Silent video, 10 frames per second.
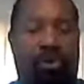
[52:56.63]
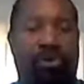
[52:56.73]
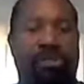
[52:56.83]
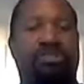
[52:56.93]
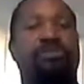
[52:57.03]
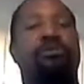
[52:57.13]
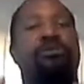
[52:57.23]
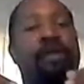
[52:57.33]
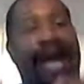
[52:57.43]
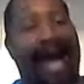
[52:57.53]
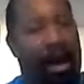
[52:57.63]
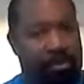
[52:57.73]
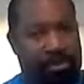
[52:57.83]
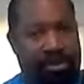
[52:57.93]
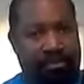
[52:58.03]
chorus,
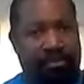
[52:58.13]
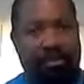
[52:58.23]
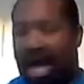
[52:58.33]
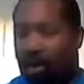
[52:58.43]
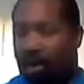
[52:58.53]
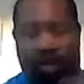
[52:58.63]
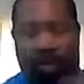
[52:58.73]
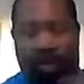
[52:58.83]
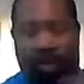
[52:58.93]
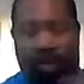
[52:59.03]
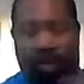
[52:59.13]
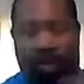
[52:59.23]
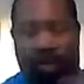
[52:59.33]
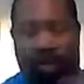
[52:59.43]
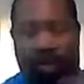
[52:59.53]
out. I'll write it out.
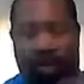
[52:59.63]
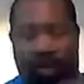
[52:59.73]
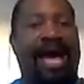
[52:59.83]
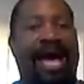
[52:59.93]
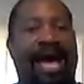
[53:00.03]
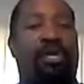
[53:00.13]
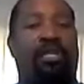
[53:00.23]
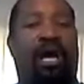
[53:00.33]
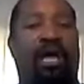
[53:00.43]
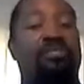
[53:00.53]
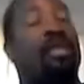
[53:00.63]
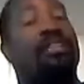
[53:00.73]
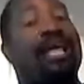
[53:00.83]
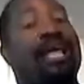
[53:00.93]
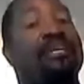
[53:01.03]
That I won't get lost
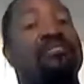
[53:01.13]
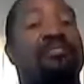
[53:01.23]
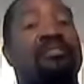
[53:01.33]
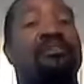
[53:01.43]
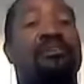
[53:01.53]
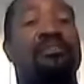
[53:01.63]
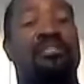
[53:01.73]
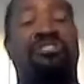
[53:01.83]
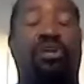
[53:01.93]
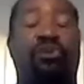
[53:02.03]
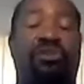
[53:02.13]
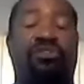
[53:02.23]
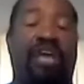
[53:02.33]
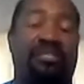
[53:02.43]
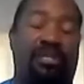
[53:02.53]
unless the singer
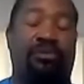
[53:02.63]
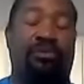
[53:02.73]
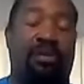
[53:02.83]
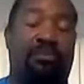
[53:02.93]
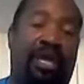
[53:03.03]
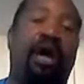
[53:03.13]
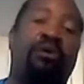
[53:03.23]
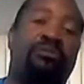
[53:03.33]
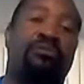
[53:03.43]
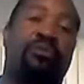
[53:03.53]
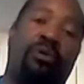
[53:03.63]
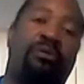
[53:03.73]
decides to do something else